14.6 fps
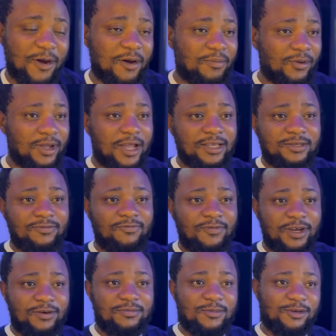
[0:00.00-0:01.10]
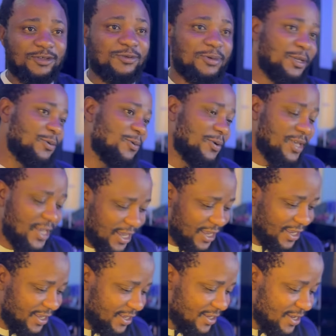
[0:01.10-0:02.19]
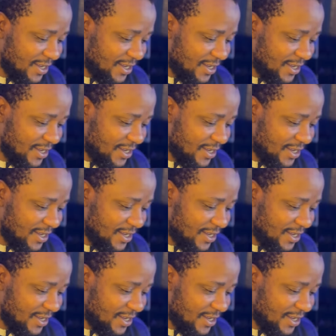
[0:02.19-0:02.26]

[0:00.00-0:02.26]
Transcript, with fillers: I hope you guys are very much doing okay.